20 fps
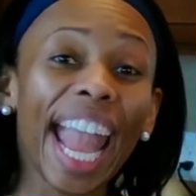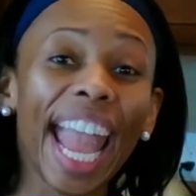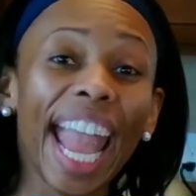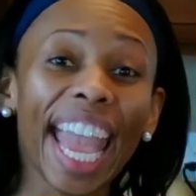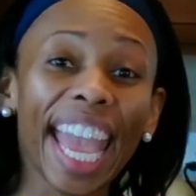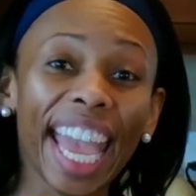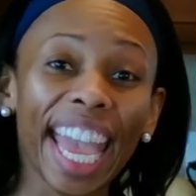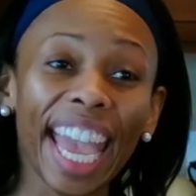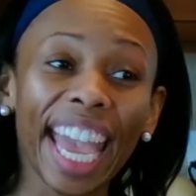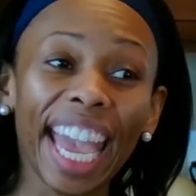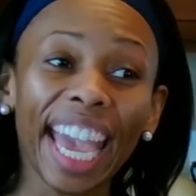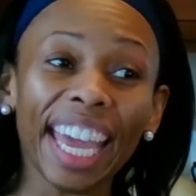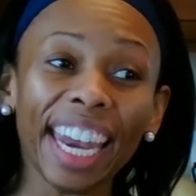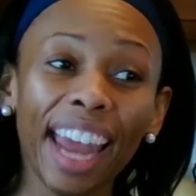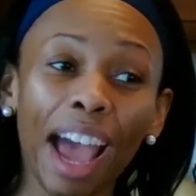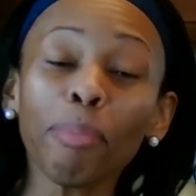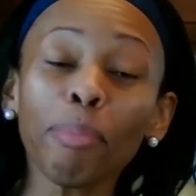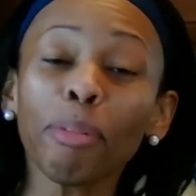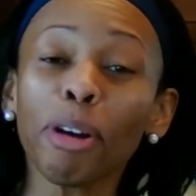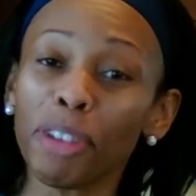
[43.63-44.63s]
And
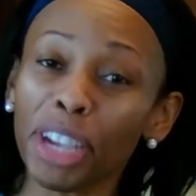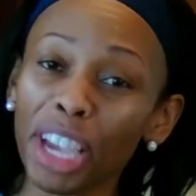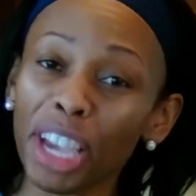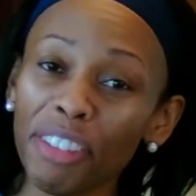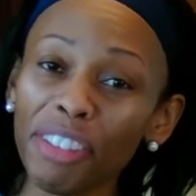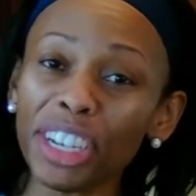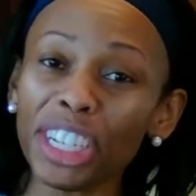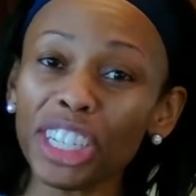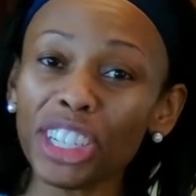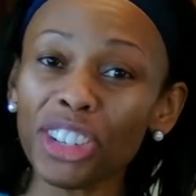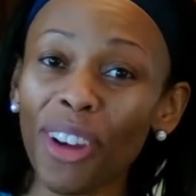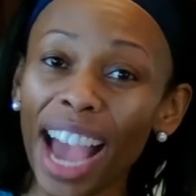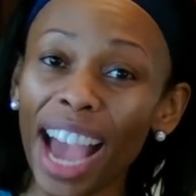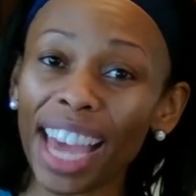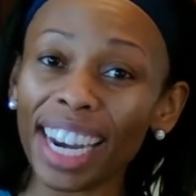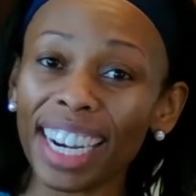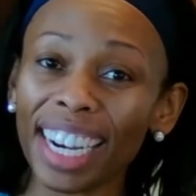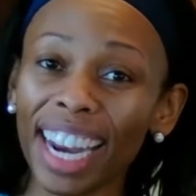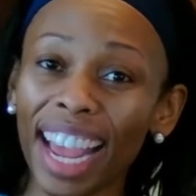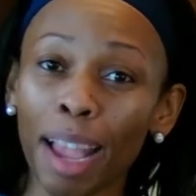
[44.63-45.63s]
I'm going to give it a
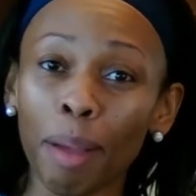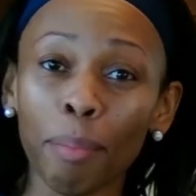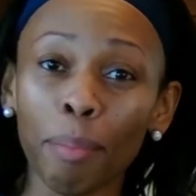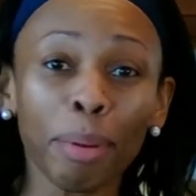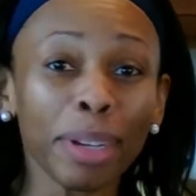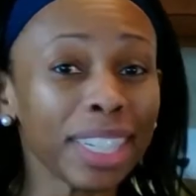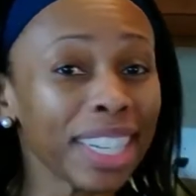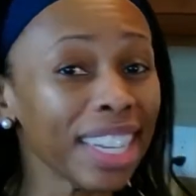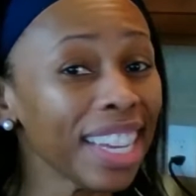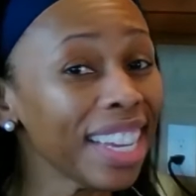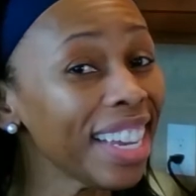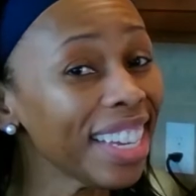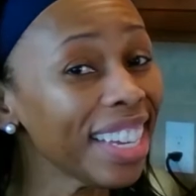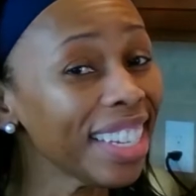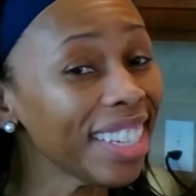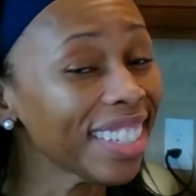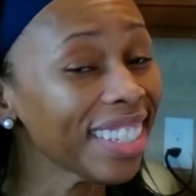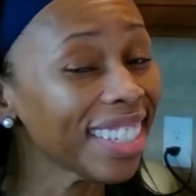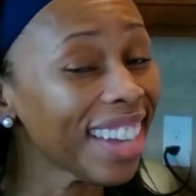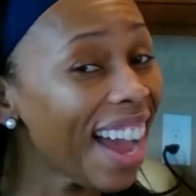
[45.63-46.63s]
try today. But
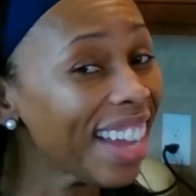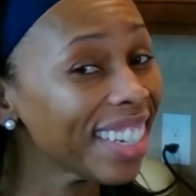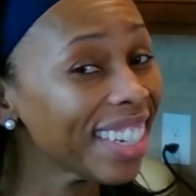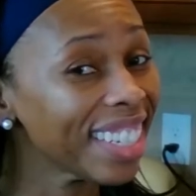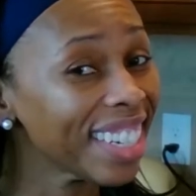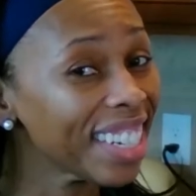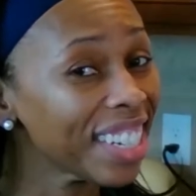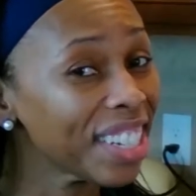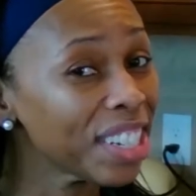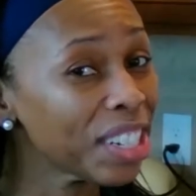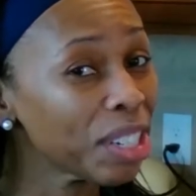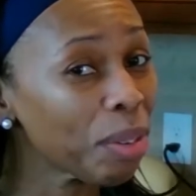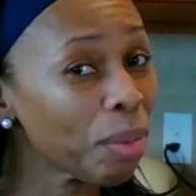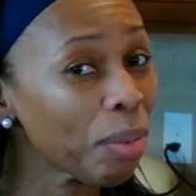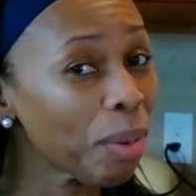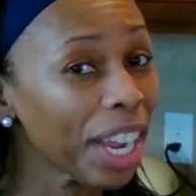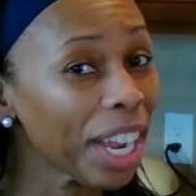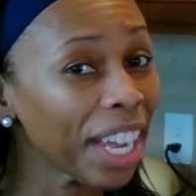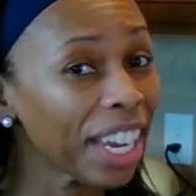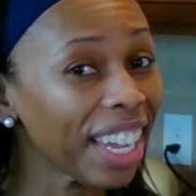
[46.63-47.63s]
these not just your
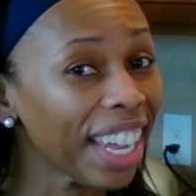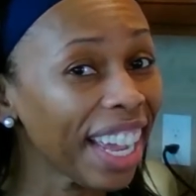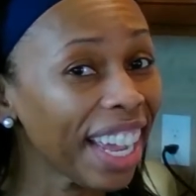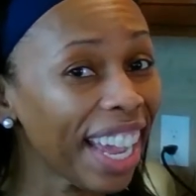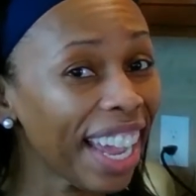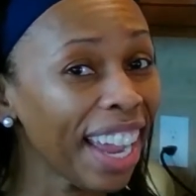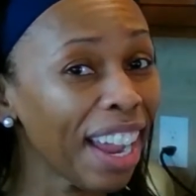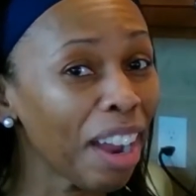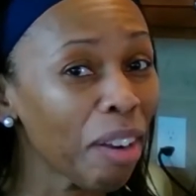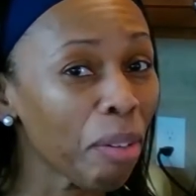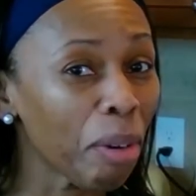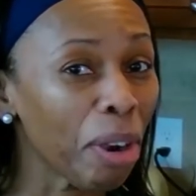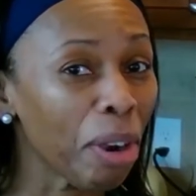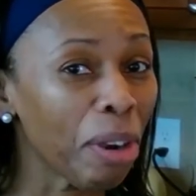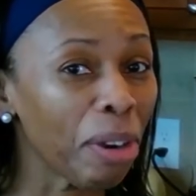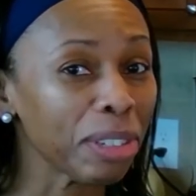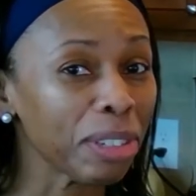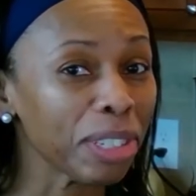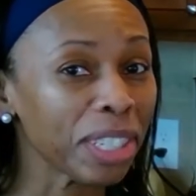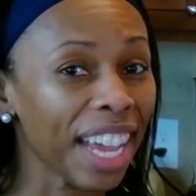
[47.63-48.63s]
regular egg
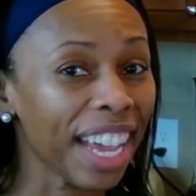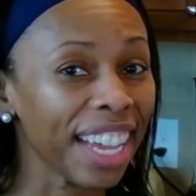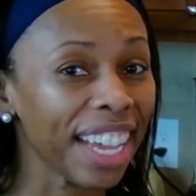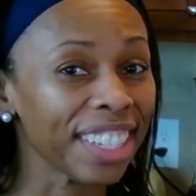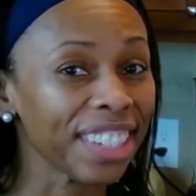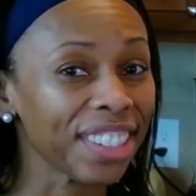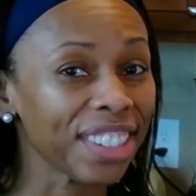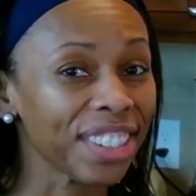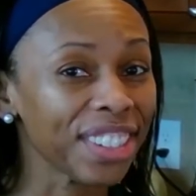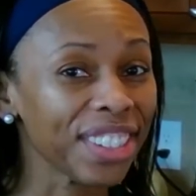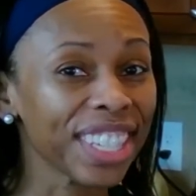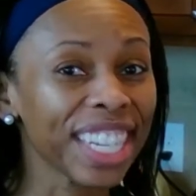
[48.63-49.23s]
rolls, tasters.